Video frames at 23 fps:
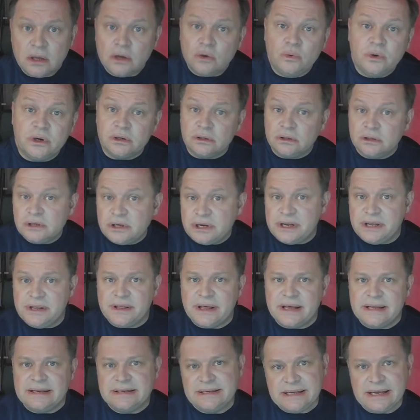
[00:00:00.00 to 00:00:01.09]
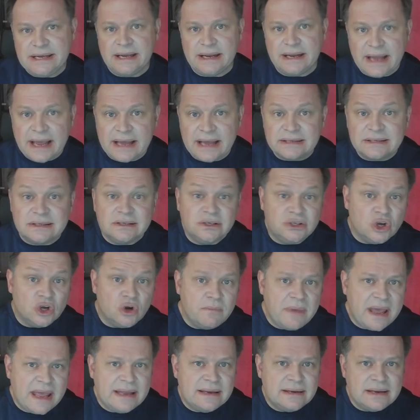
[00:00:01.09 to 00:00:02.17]
We're learning that DNS,
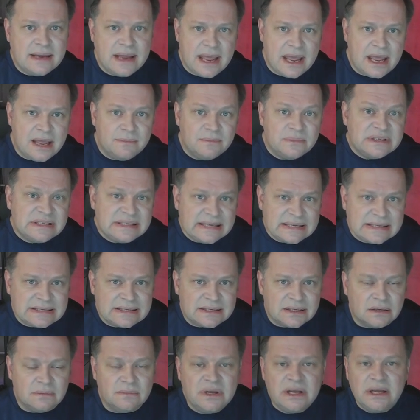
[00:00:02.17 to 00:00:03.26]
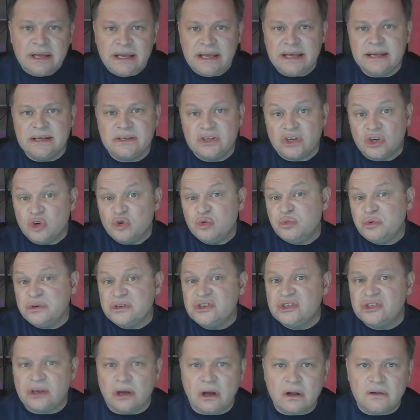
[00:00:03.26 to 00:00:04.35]
domain name system, is a
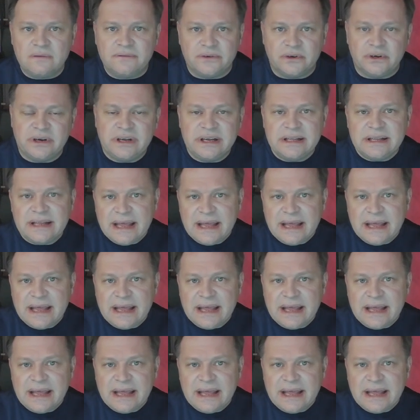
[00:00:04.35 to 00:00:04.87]
resolver.